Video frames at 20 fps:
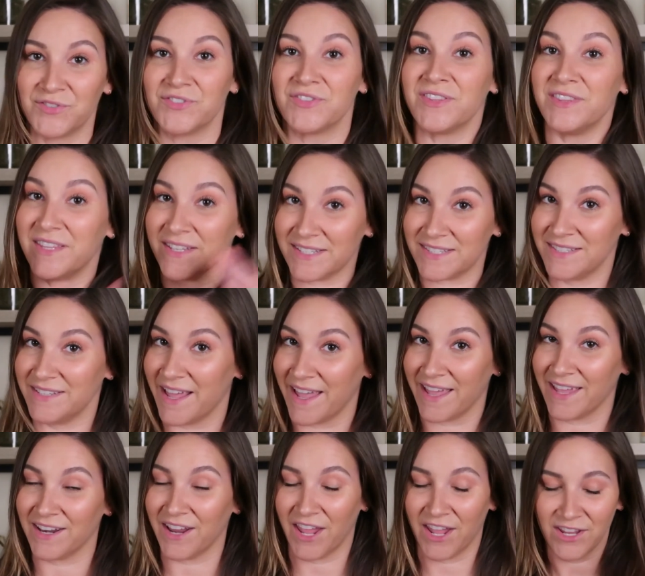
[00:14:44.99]
this
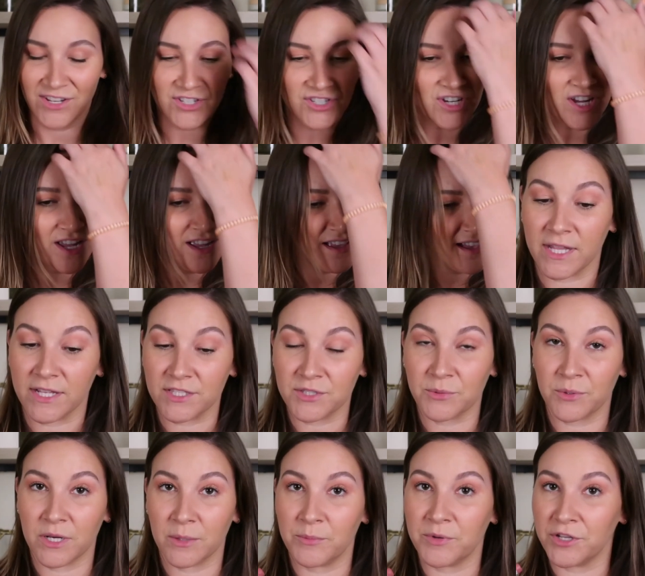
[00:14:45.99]
day and age, and that's
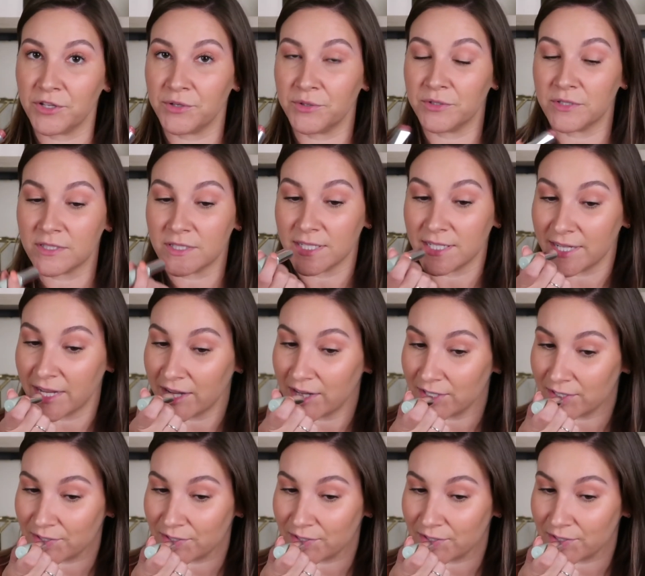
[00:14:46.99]
the one I'm going to use today.